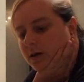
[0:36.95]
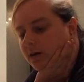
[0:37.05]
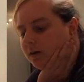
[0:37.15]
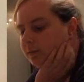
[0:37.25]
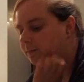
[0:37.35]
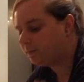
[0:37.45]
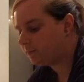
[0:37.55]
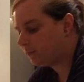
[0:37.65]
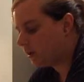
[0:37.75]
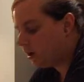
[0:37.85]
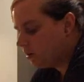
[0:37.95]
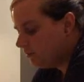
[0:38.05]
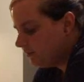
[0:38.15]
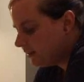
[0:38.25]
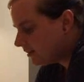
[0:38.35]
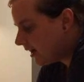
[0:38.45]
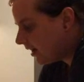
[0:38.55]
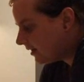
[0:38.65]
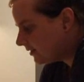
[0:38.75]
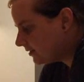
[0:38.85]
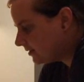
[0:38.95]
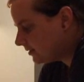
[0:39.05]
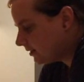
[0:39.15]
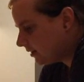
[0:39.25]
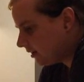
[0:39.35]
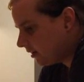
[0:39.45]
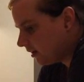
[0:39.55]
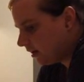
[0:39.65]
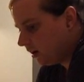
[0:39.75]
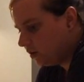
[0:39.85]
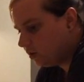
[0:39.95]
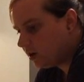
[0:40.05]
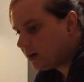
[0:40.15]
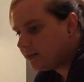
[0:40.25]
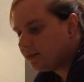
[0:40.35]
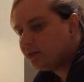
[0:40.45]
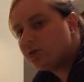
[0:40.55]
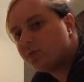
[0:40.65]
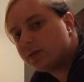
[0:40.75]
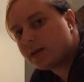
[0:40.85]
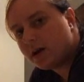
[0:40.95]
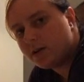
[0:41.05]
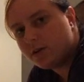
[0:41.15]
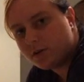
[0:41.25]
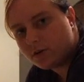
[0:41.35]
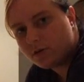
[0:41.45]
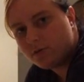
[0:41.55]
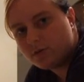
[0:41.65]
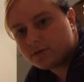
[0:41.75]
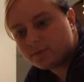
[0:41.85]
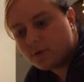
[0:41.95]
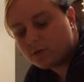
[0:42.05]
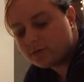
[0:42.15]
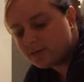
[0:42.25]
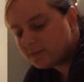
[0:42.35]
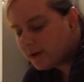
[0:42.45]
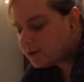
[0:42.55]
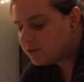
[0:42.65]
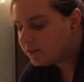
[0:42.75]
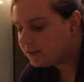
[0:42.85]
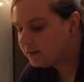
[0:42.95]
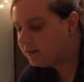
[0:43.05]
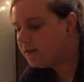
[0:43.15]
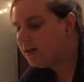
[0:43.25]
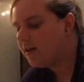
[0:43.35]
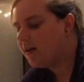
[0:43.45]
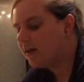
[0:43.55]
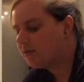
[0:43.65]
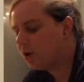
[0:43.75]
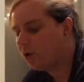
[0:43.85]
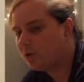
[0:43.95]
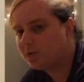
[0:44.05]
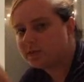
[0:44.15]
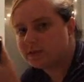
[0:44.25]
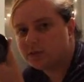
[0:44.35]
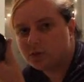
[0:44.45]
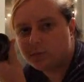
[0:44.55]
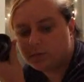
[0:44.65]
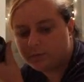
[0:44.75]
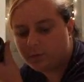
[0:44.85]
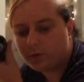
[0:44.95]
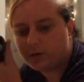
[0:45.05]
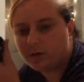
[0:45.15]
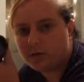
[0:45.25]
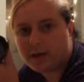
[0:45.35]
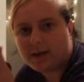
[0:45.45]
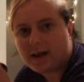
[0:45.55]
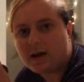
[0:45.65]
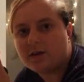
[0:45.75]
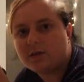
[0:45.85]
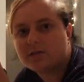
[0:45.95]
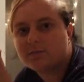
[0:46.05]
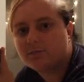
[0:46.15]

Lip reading: All of this has a lot to do with how your hookah smokes, especially the holes on the aluminum foil and how you